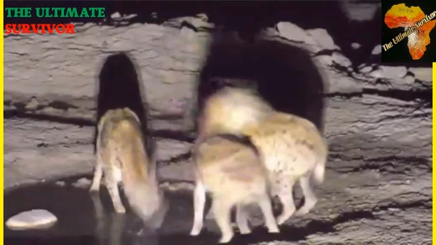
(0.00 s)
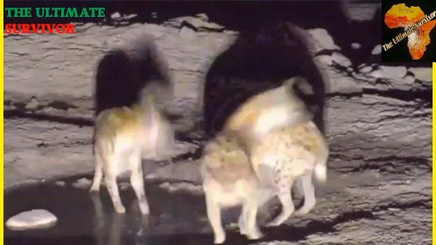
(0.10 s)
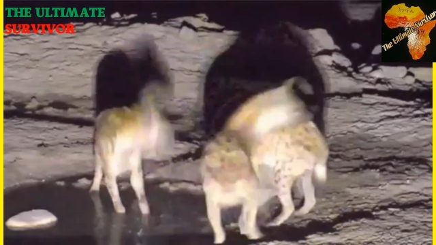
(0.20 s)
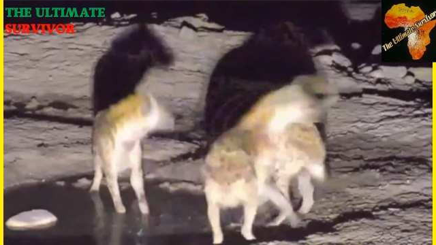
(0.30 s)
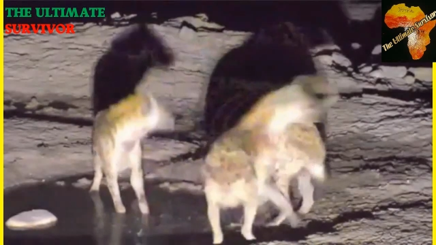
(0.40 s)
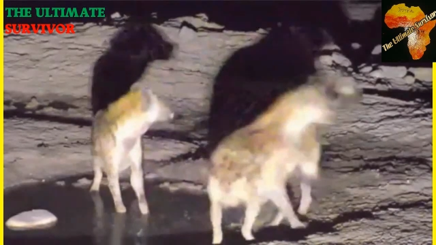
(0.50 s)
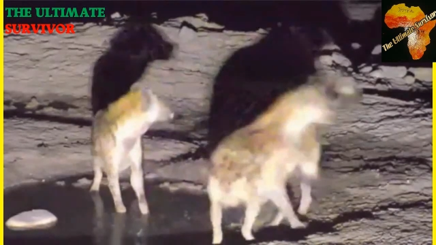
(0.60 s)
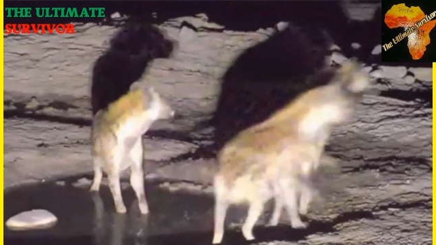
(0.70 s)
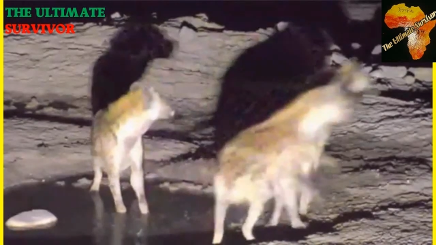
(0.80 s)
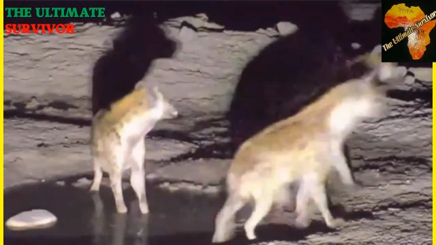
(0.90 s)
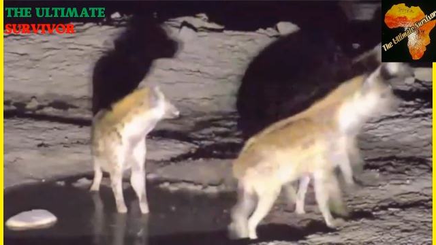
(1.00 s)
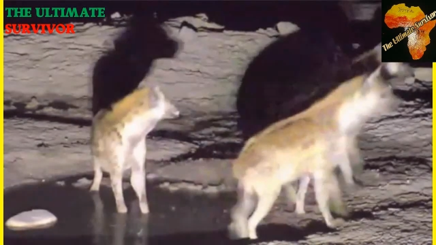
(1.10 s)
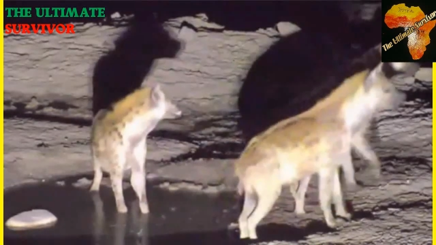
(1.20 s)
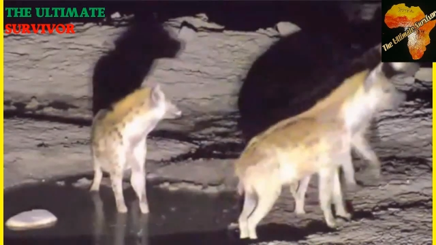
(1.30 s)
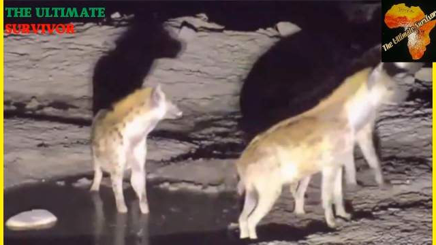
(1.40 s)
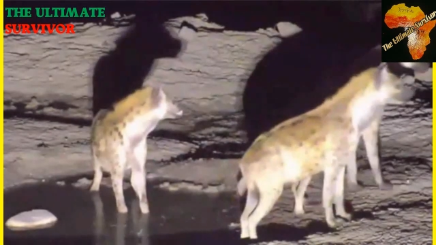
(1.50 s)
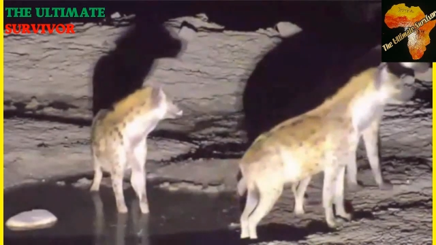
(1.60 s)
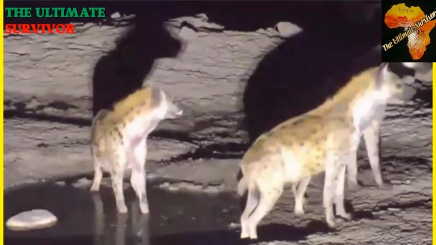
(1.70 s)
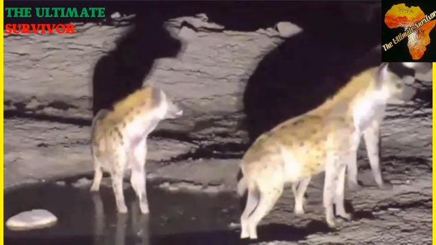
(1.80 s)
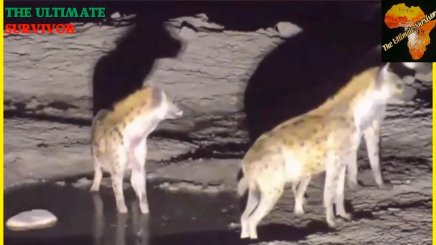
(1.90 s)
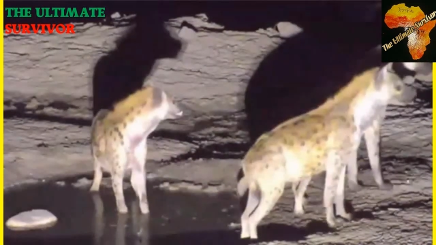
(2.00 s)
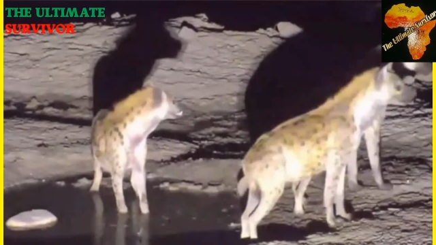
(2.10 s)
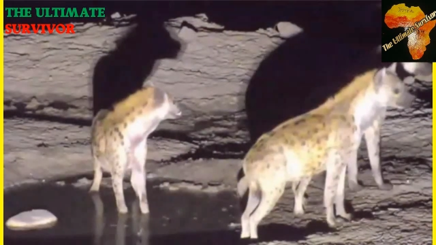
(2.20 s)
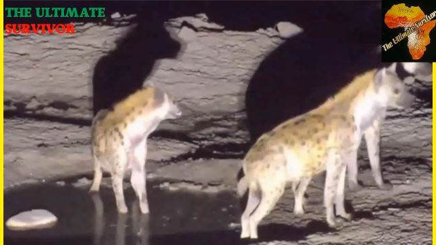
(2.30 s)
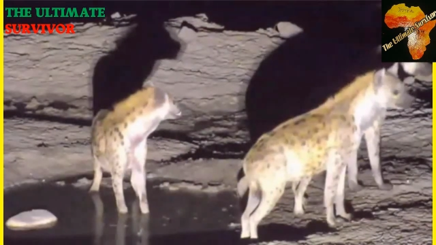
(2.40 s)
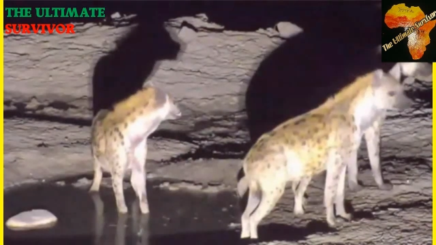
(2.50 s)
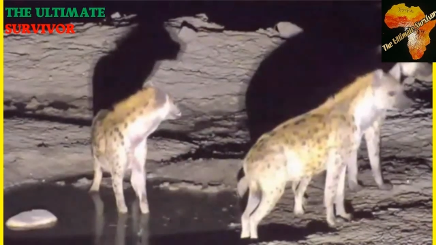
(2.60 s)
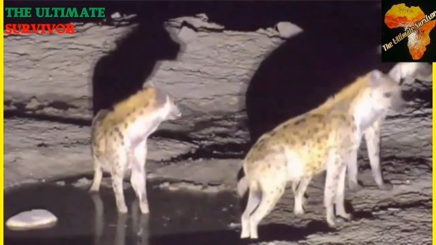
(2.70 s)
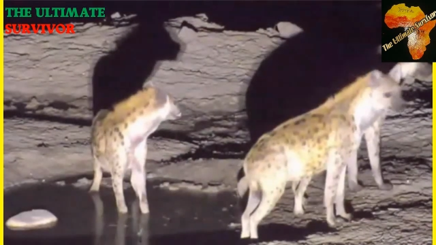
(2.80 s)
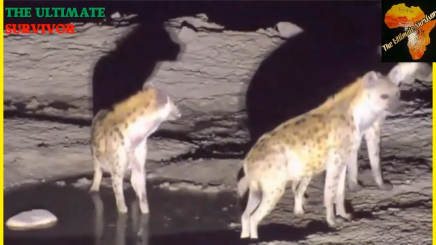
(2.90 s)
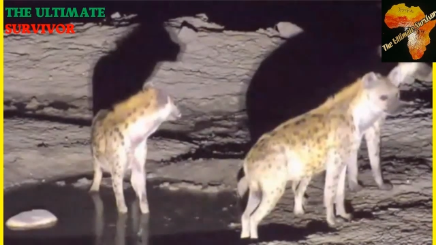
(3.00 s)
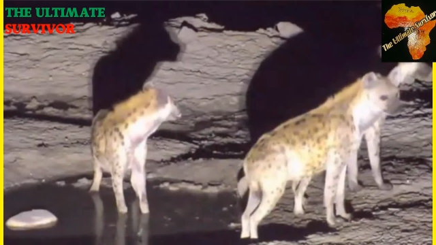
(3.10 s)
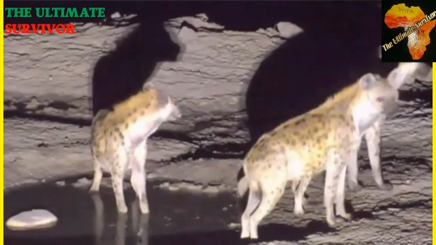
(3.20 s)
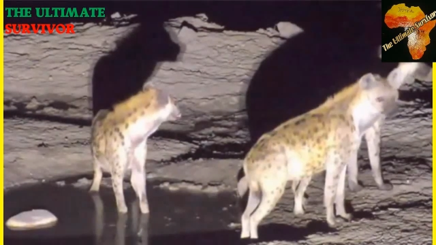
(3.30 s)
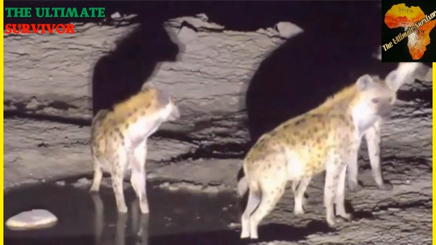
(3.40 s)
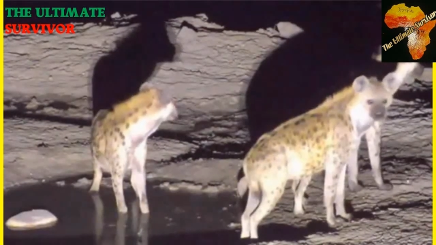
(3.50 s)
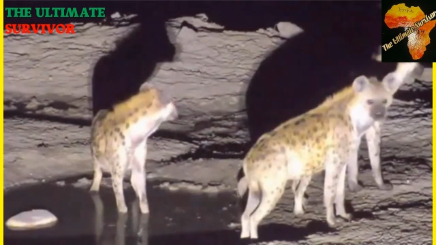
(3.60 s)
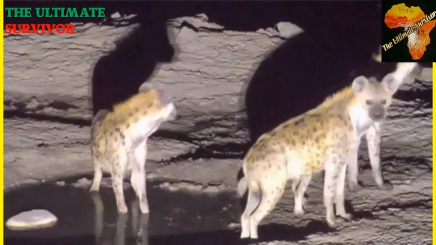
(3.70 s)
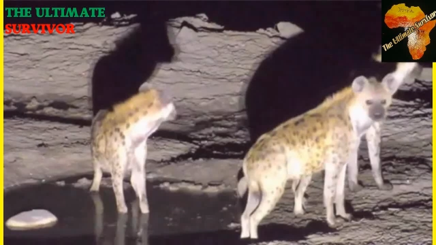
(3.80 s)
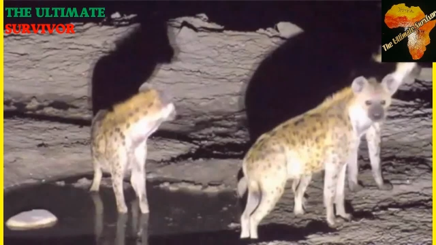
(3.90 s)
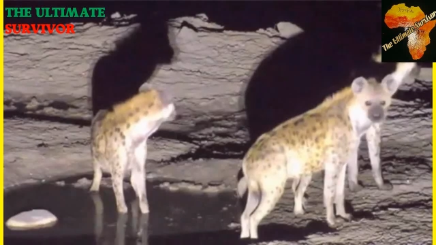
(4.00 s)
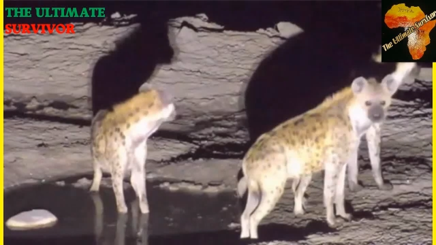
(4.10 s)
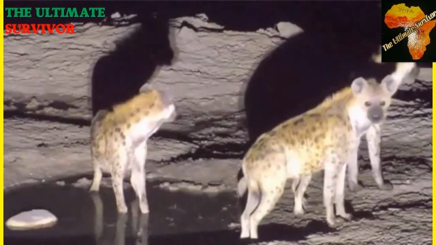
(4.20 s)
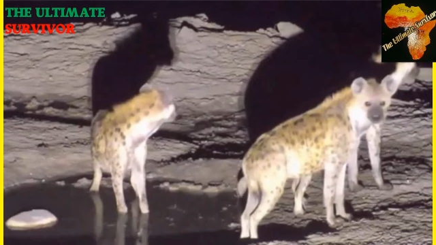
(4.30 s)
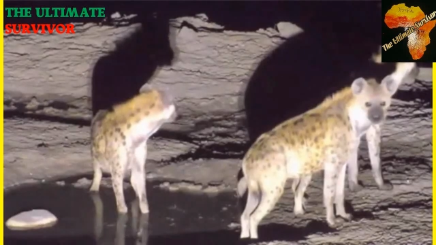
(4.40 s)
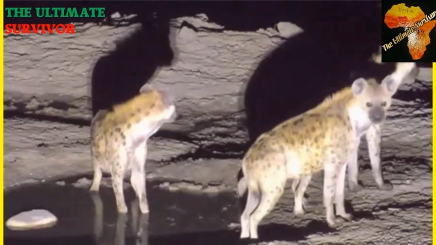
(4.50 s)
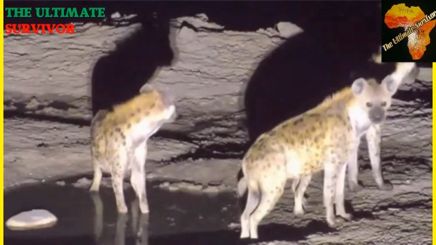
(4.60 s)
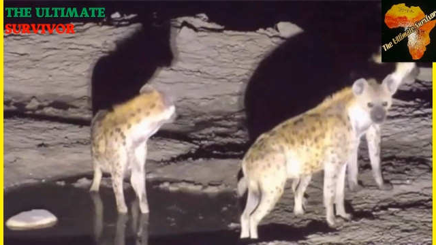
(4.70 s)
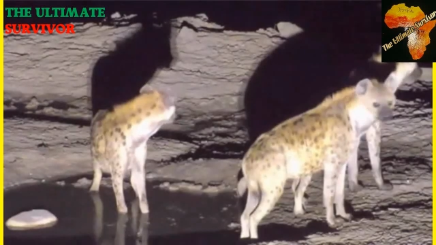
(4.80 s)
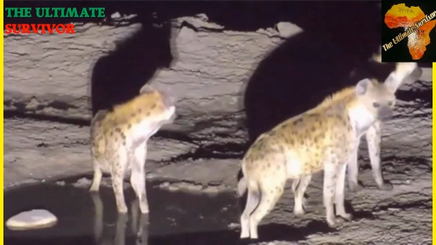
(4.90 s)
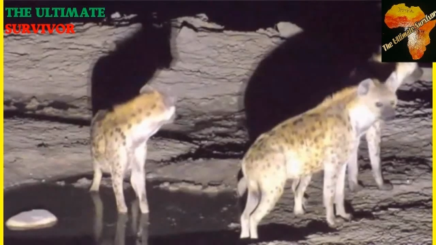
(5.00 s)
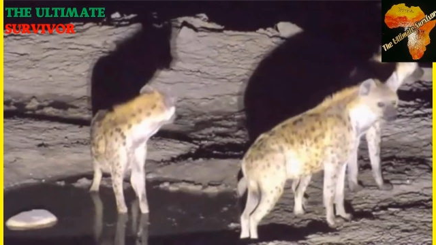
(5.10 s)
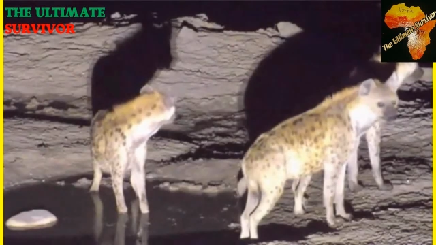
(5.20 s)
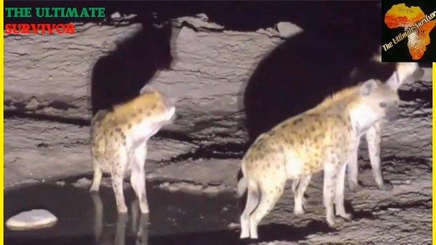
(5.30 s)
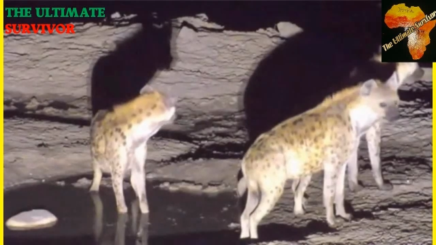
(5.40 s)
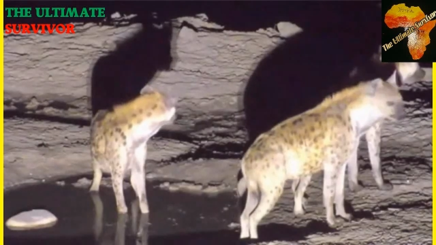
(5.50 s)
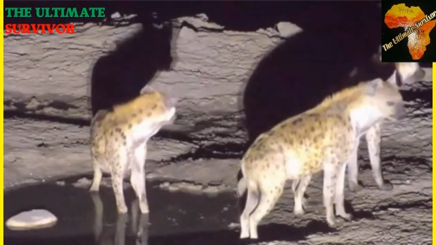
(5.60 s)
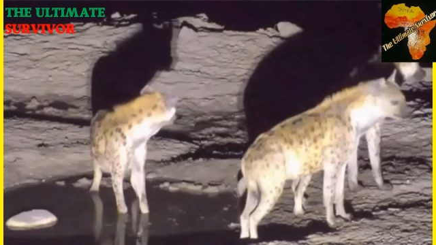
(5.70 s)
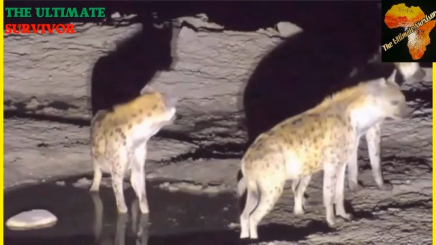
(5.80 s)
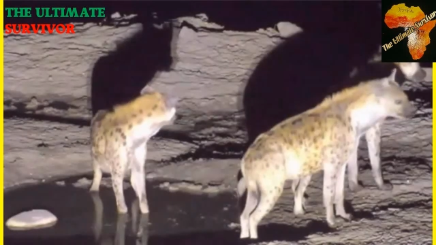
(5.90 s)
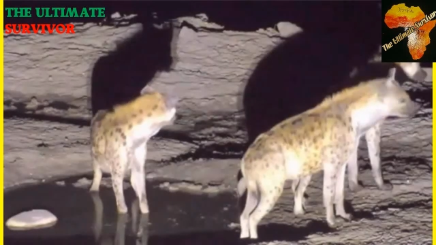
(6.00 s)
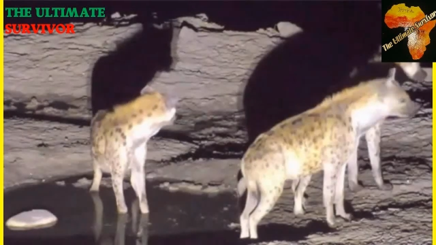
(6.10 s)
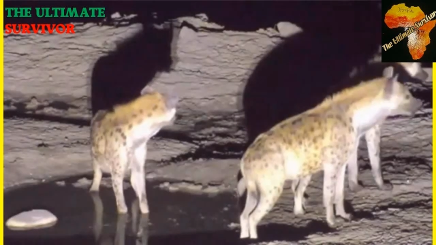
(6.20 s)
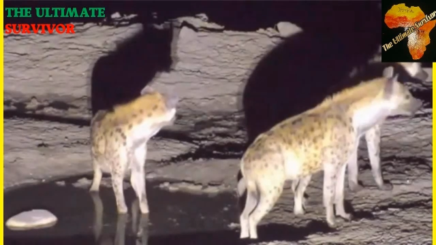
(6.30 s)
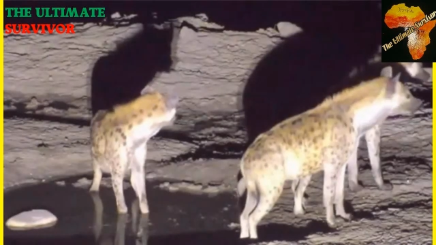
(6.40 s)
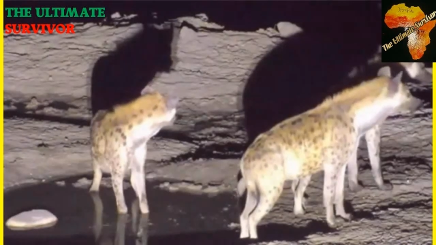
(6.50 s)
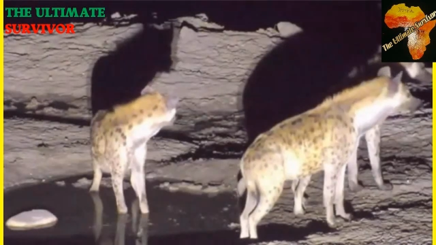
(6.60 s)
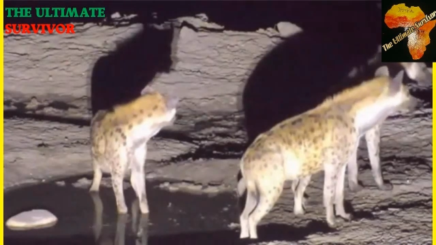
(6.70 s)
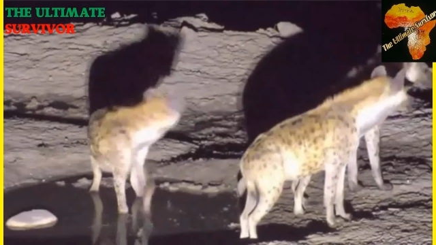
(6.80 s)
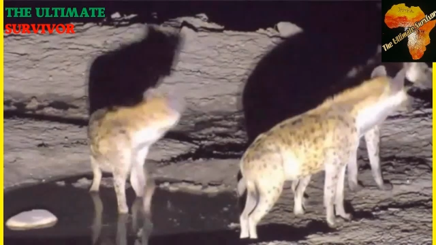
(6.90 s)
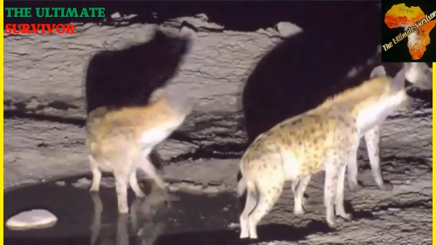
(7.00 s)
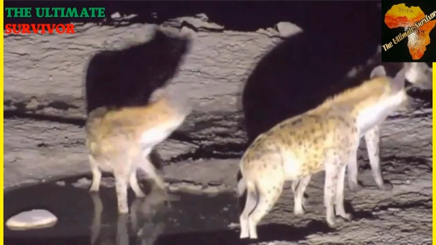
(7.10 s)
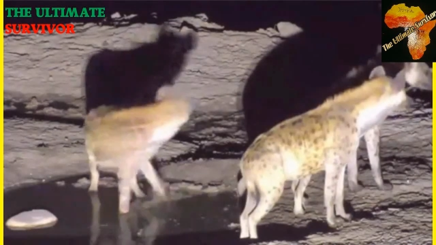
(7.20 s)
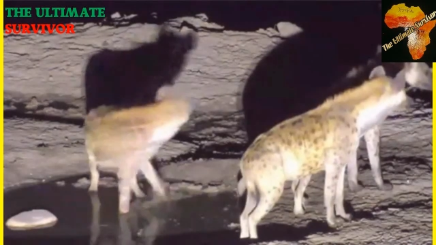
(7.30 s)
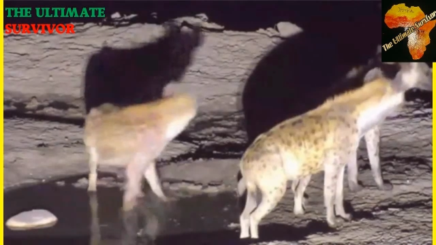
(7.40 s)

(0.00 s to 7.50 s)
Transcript: No face is visible, so there are no lips to read.